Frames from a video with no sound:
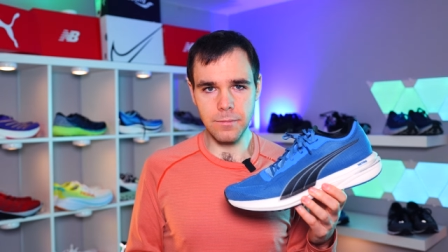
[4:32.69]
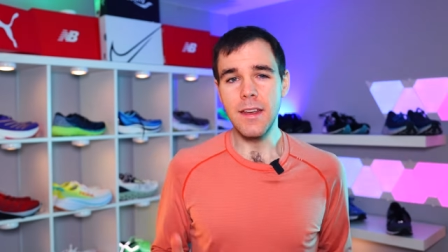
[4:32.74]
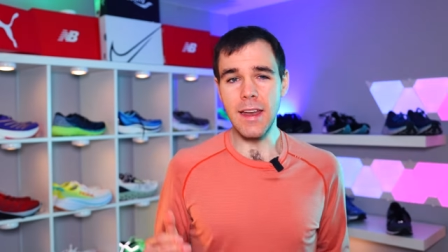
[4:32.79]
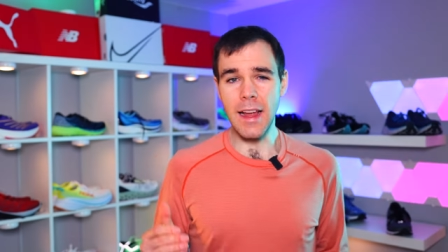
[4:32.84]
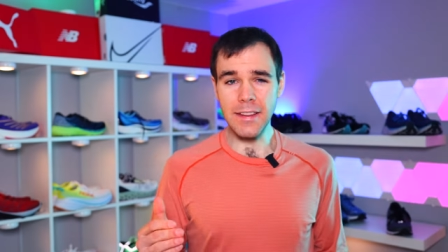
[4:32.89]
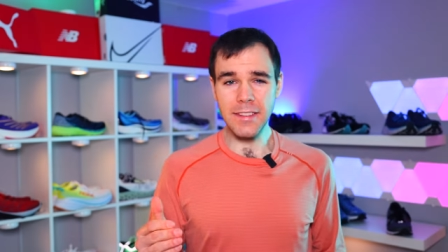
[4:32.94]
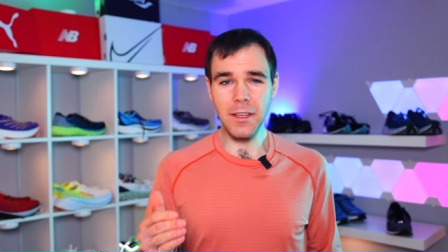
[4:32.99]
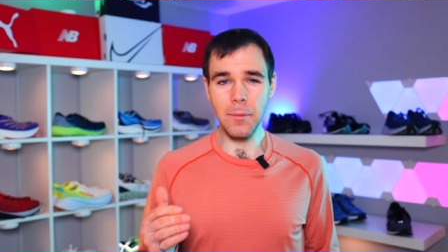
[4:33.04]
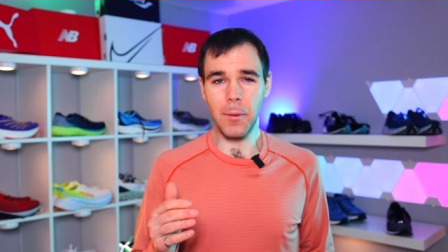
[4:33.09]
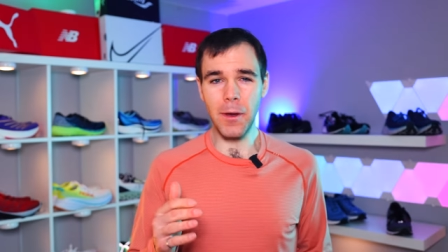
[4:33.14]

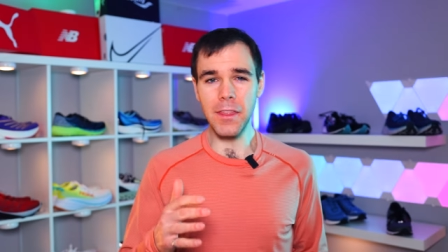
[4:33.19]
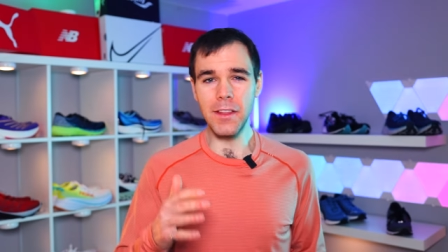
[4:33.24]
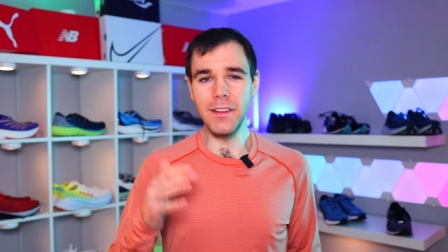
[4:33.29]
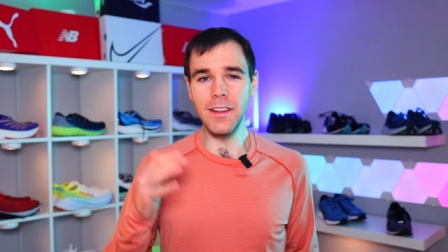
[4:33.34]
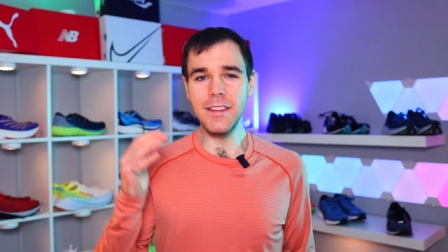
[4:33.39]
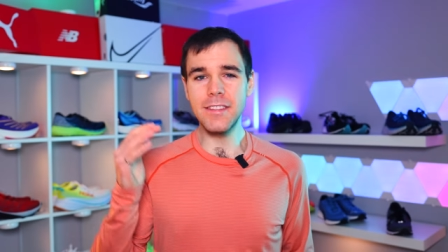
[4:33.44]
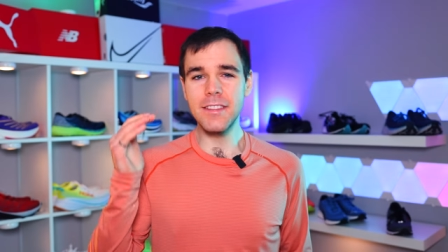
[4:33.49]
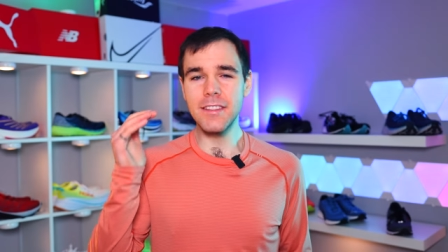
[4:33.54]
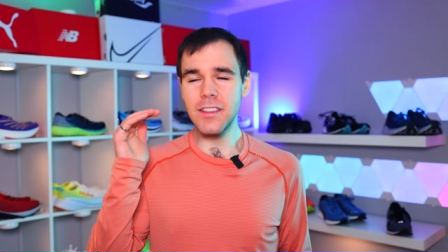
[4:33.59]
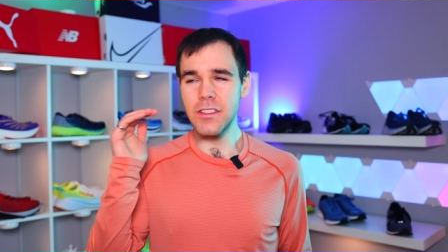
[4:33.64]
Next up on the
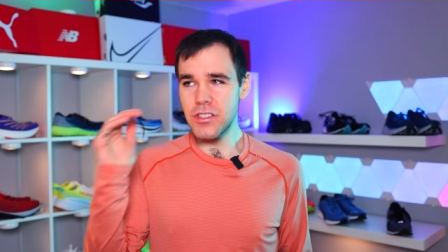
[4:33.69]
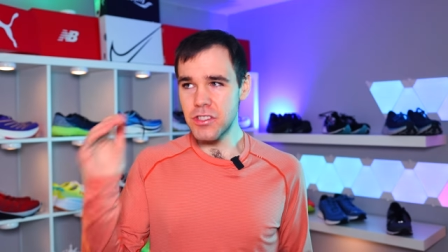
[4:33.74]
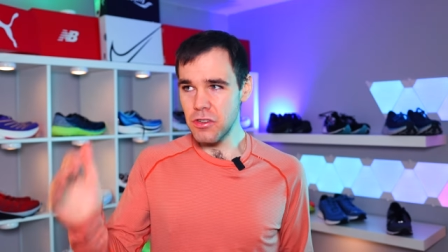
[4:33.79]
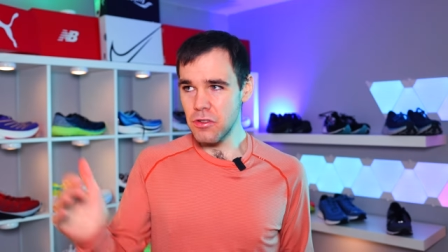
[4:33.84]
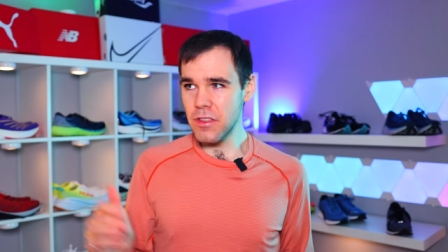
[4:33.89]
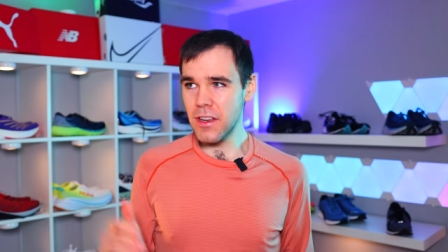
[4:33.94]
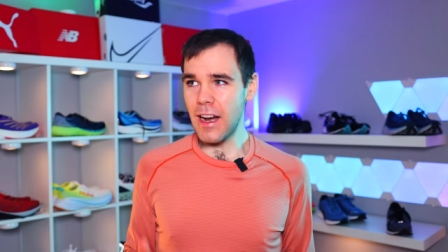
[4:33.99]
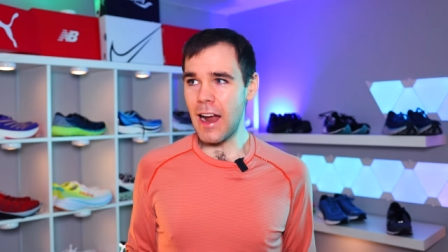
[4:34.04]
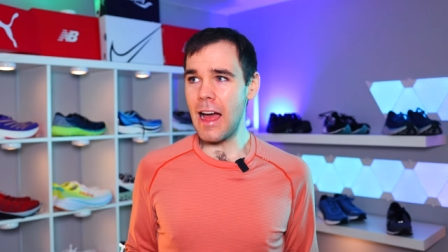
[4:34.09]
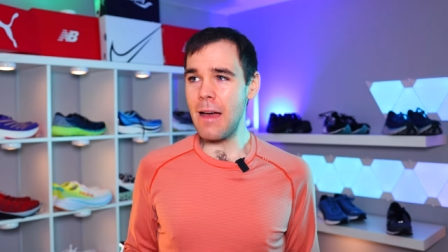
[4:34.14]
list is a shoe
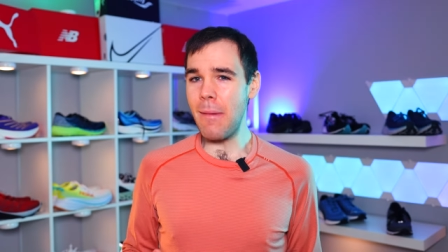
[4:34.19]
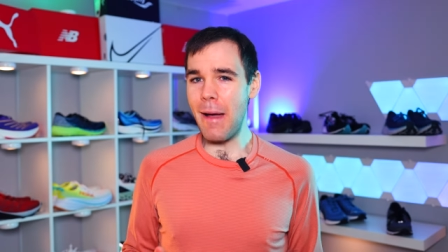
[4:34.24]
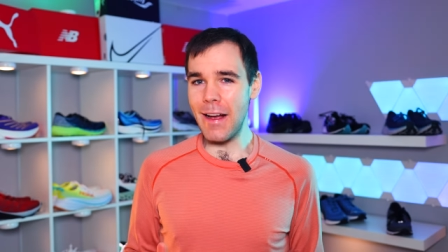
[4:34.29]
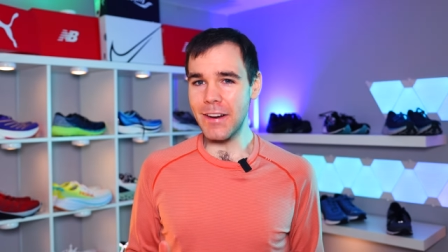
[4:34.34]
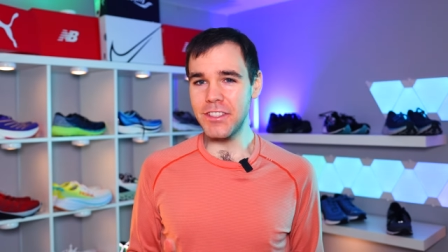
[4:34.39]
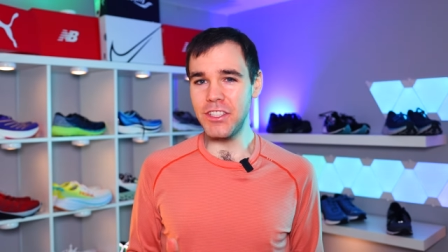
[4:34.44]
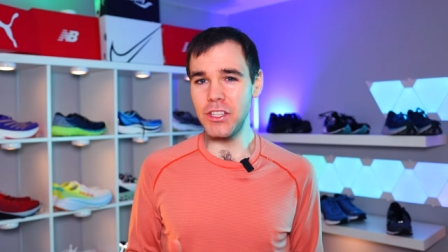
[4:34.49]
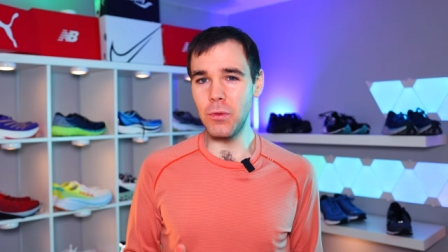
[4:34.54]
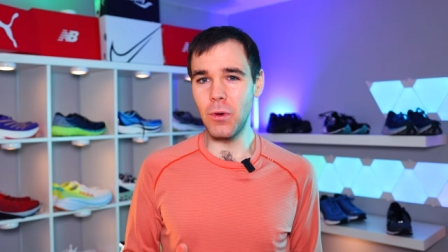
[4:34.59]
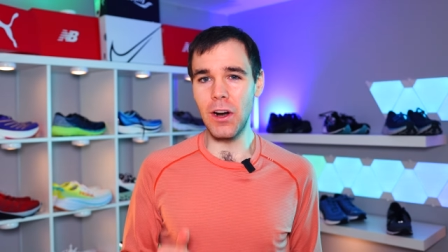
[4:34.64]
that I'm
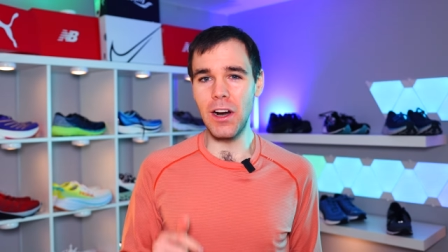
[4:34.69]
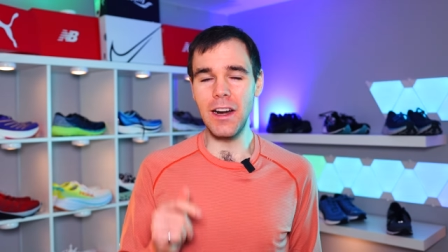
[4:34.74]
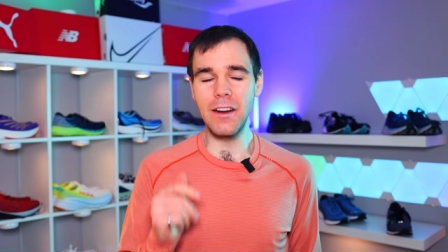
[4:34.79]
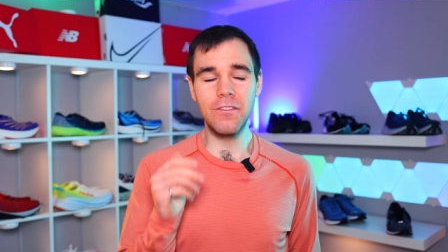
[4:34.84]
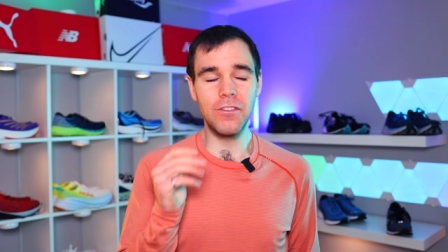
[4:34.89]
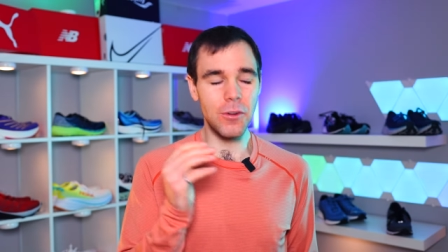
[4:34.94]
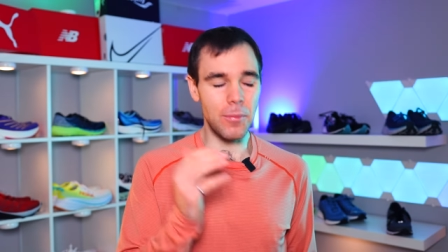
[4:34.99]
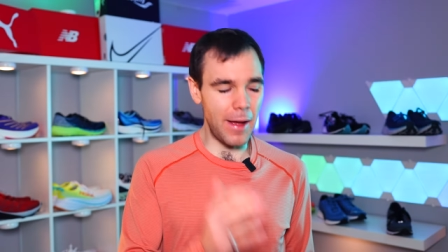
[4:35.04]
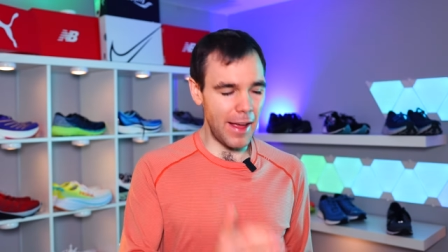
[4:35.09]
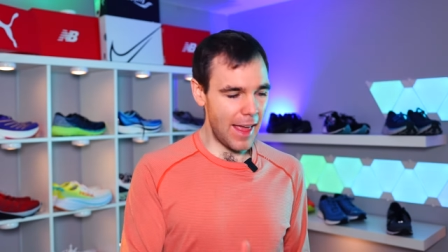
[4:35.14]
actually wearing
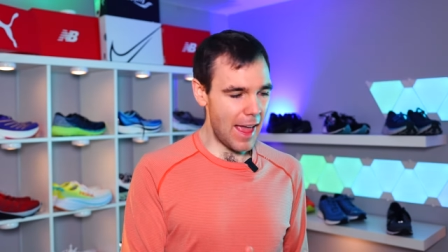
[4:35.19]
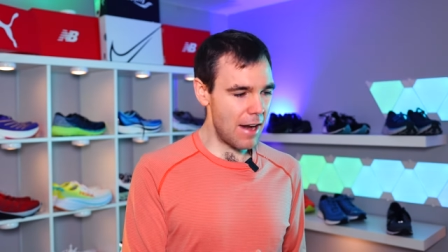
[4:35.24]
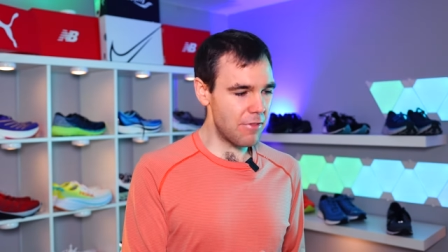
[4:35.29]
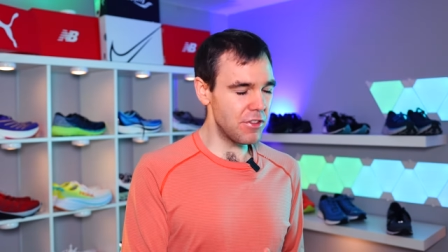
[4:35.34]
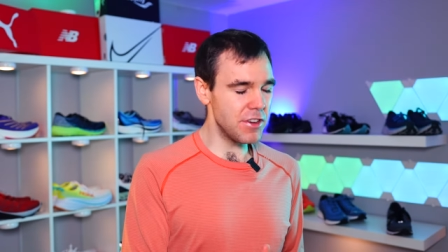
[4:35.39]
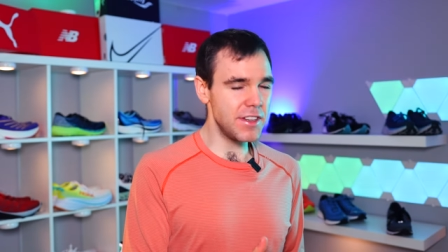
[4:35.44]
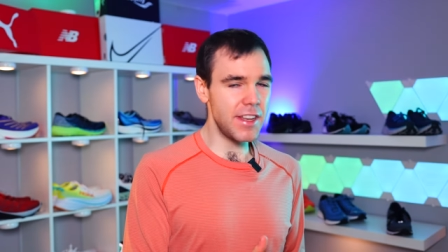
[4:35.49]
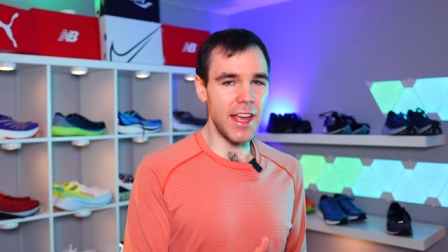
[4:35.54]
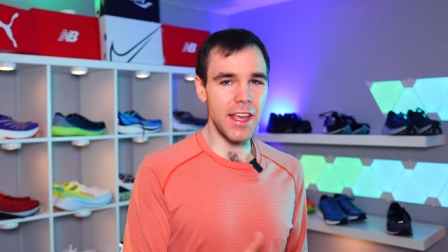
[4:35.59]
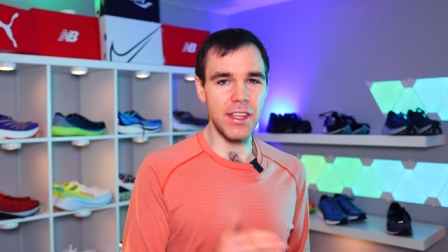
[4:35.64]
for my
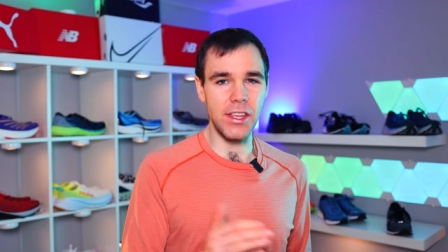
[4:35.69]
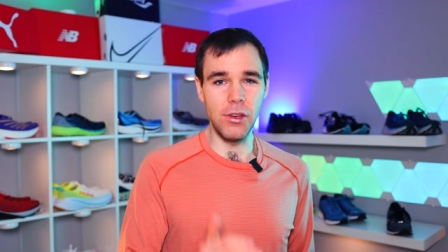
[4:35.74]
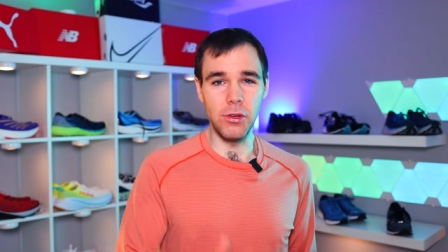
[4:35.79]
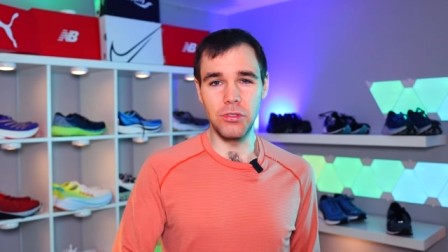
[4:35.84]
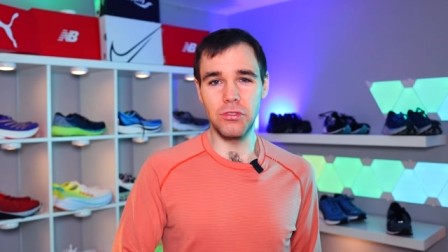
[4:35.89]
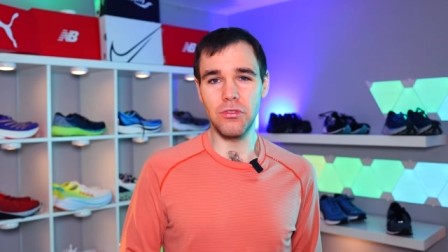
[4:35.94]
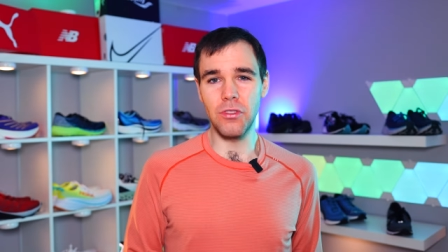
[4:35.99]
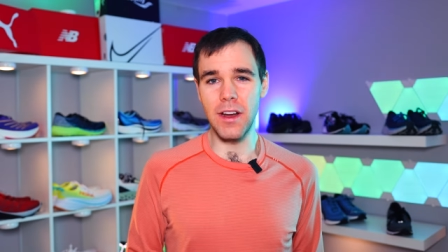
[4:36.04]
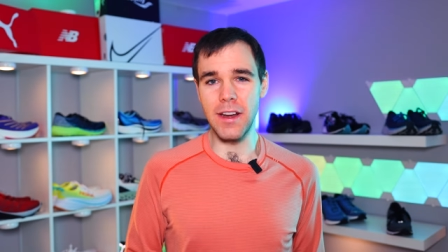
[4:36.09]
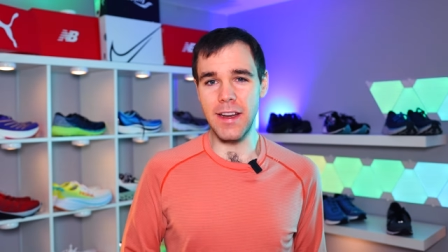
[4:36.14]
everyday
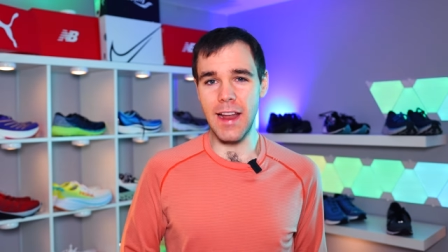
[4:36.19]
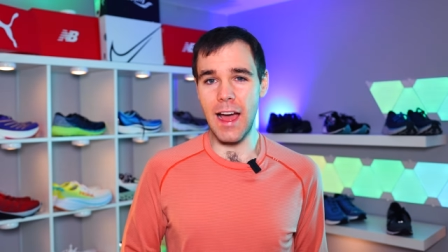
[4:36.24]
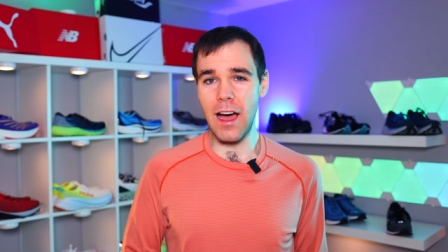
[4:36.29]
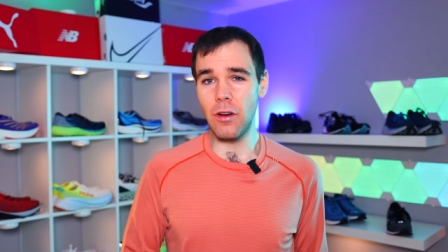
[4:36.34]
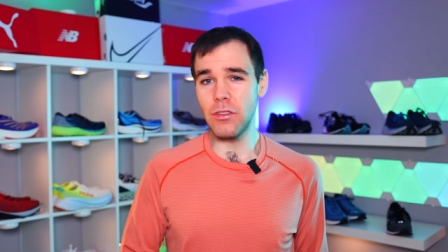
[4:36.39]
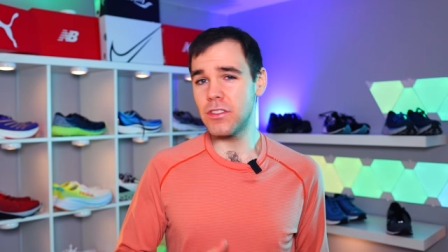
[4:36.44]
use right now,